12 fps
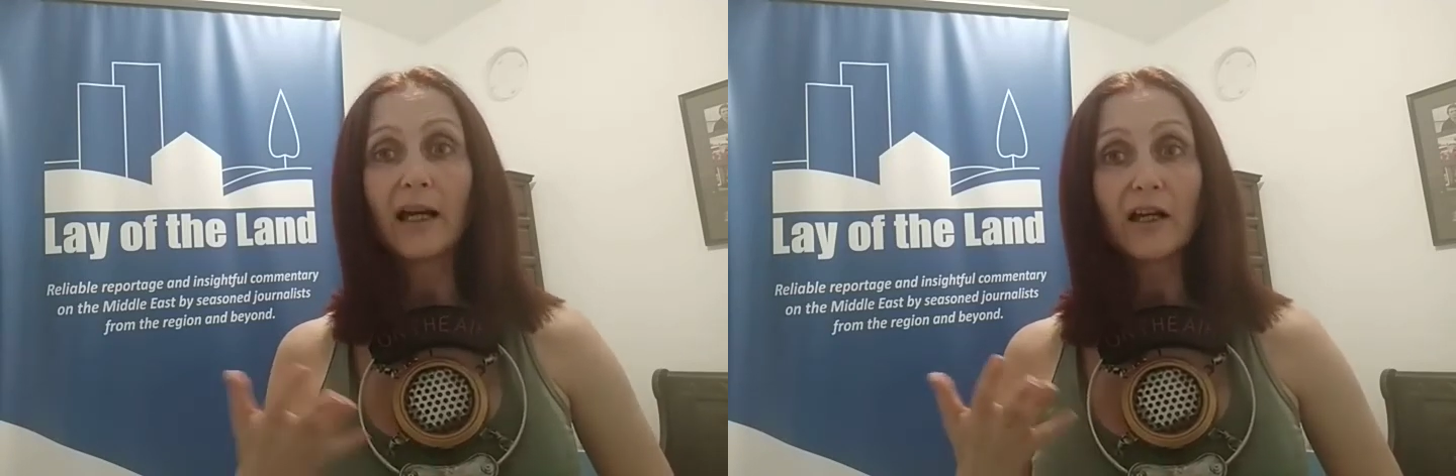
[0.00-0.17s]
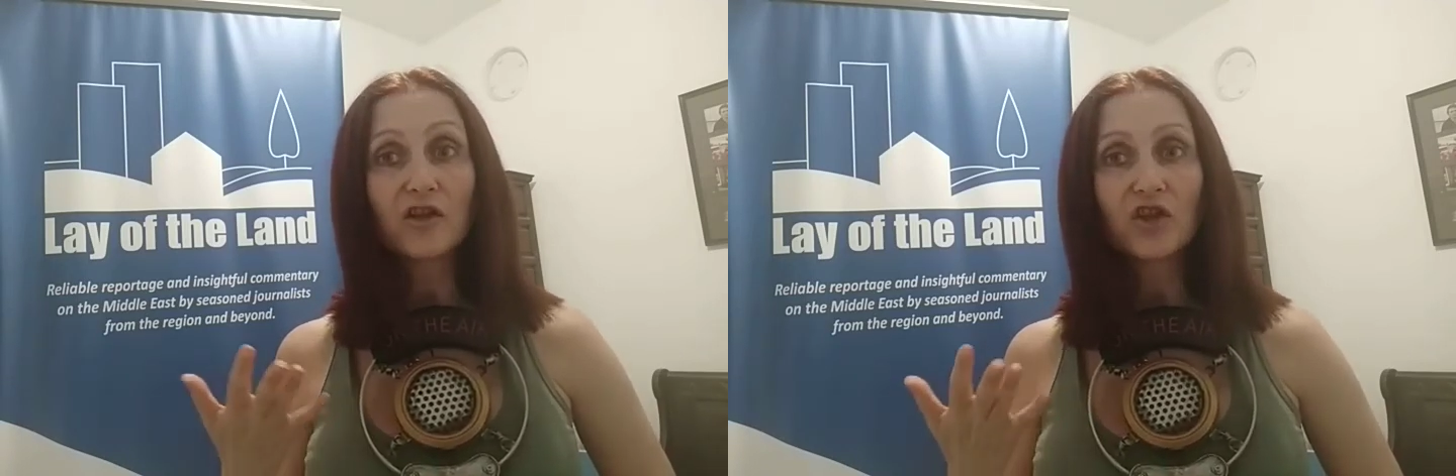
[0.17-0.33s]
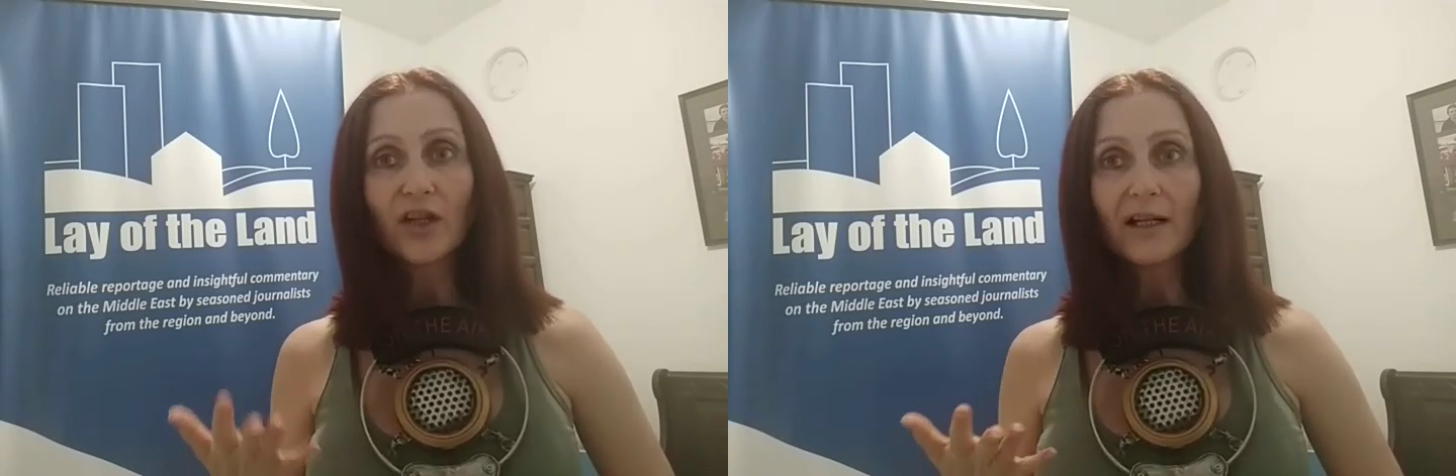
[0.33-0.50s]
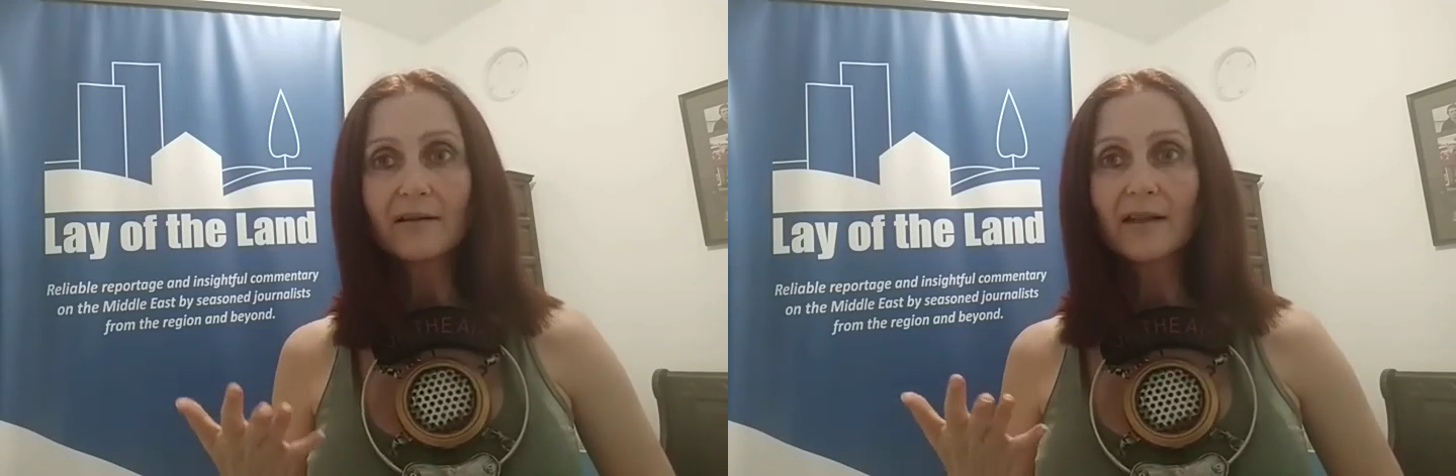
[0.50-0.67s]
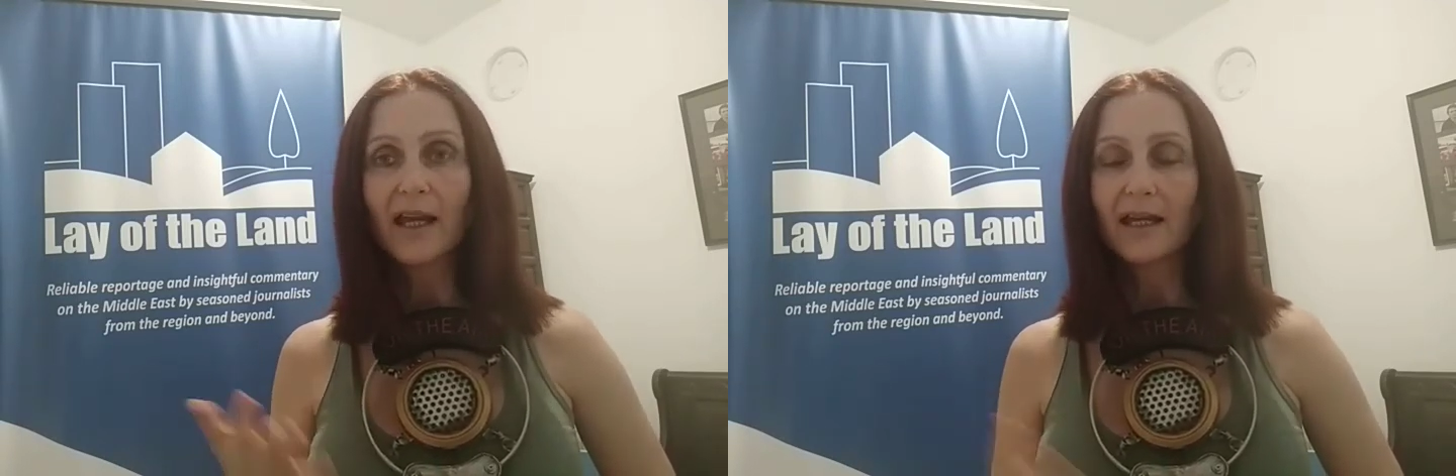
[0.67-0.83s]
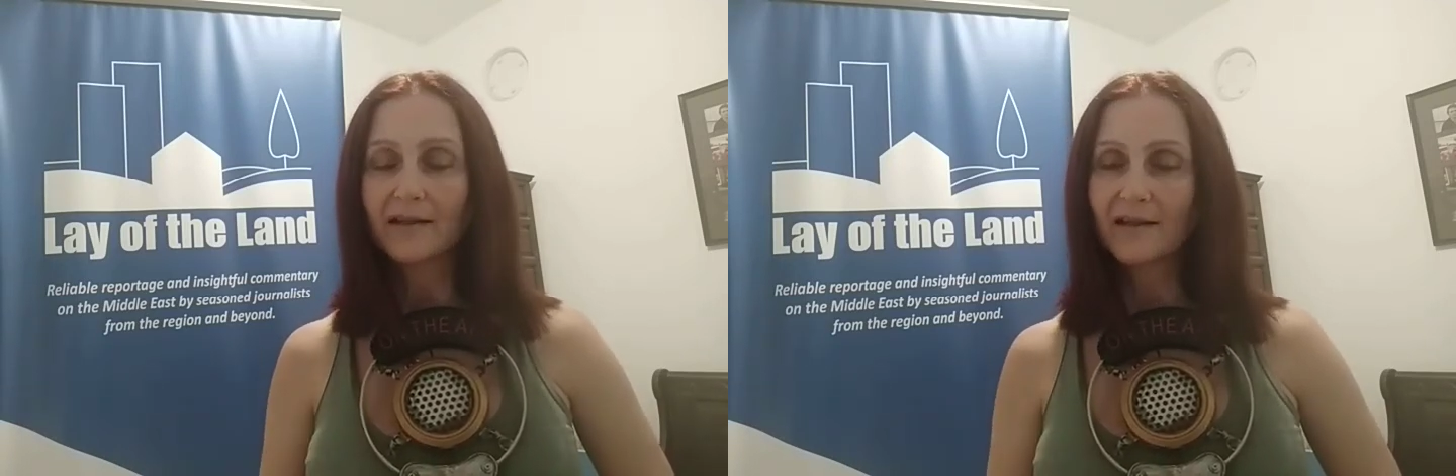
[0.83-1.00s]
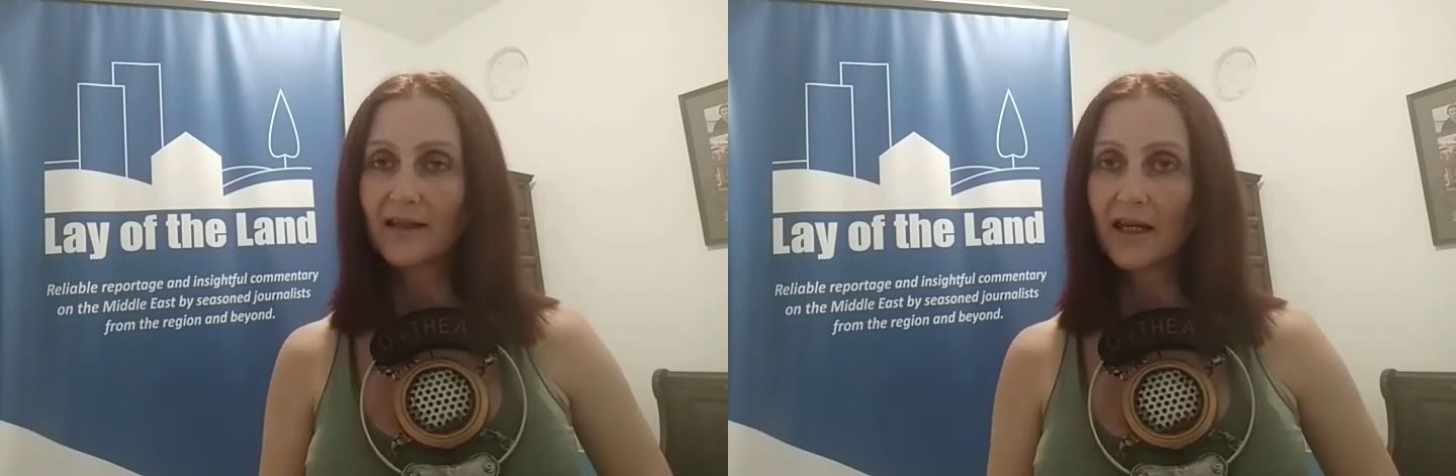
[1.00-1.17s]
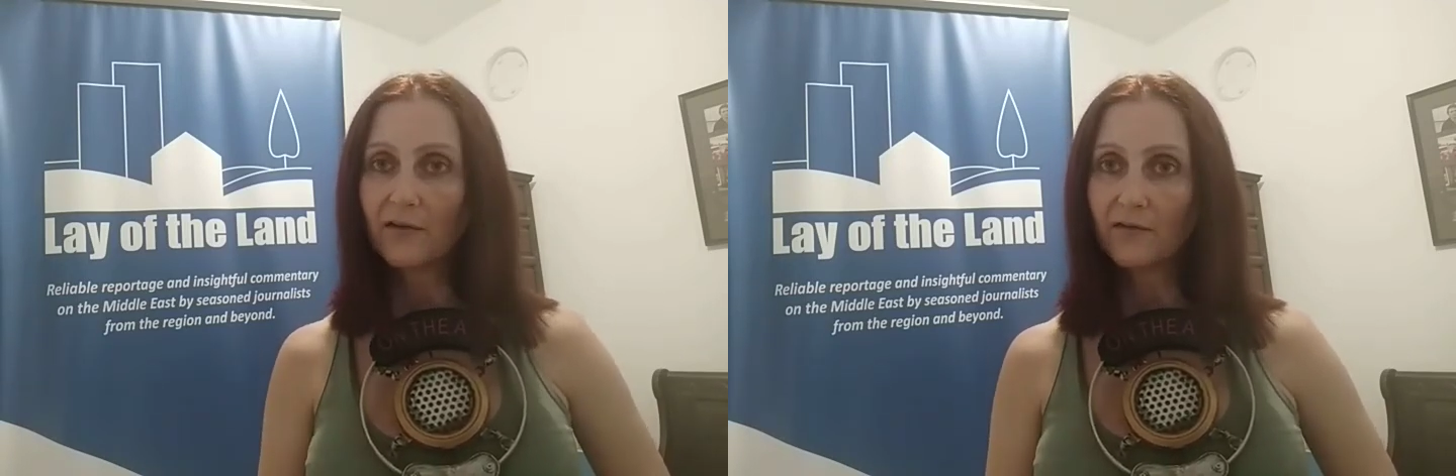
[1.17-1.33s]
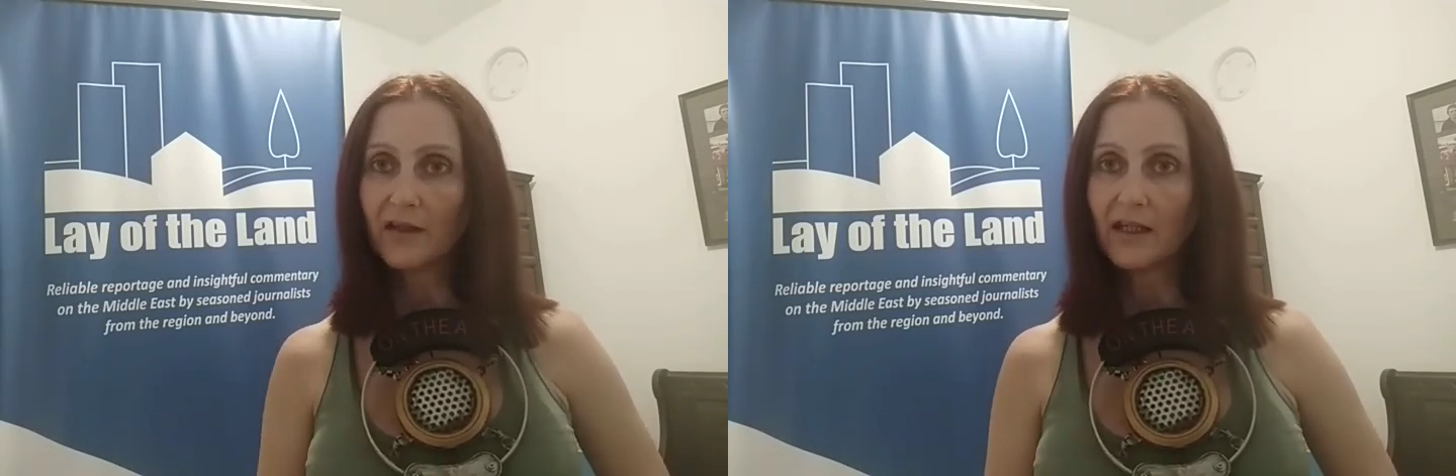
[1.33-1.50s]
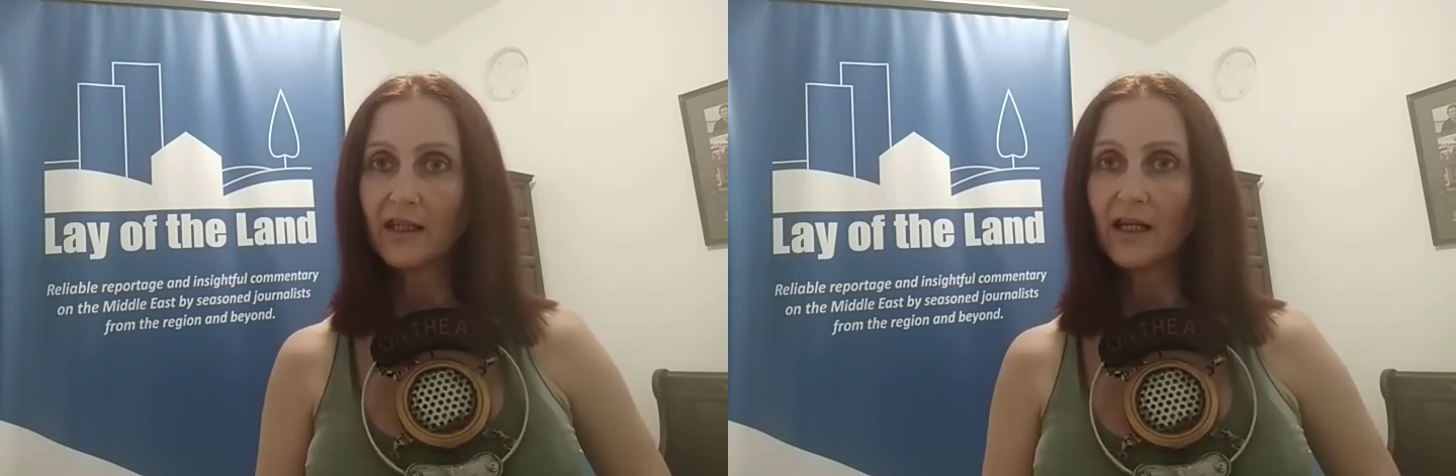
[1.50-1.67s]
shelter and safety